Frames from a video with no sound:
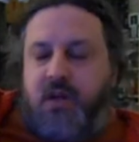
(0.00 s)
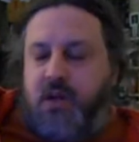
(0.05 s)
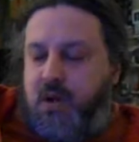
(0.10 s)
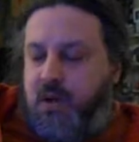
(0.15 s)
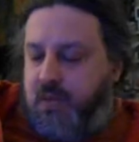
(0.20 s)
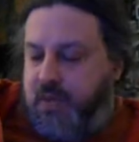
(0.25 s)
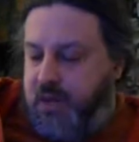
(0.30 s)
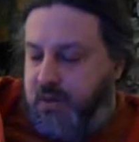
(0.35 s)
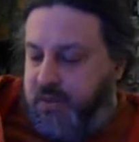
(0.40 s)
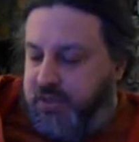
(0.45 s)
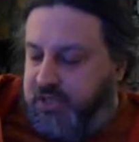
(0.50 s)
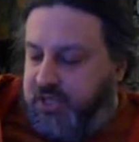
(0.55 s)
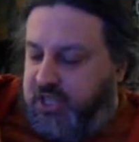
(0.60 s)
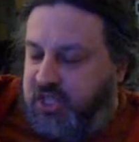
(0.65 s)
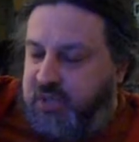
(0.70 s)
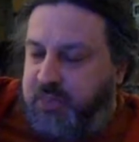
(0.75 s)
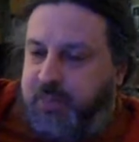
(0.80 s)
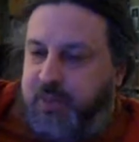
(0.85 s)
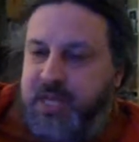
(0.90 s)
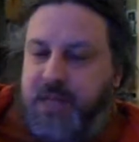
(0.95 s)
ago, there was
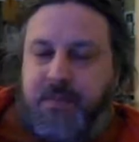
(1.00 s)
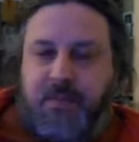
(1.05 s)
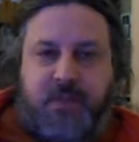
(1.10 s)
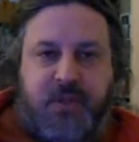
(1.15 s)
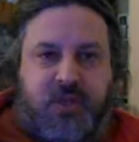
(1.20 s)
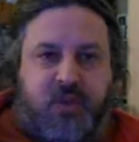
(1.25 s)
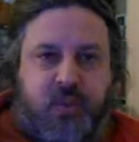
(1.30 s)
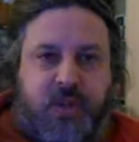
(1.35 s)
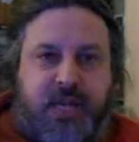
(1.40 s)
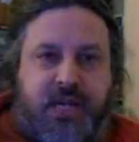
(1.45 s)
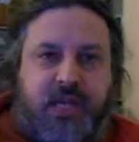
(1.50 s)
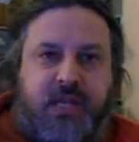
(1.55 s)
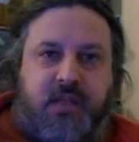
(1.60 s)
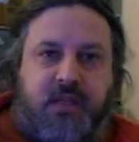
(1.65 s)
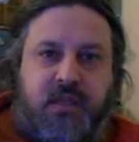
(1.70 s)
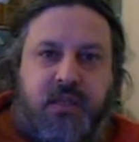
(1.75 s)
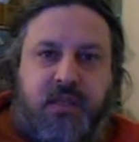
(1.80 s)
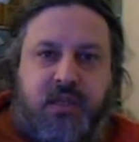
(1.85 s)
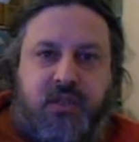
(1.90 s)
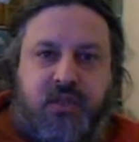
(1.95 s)
a split
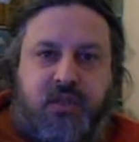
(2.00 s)
between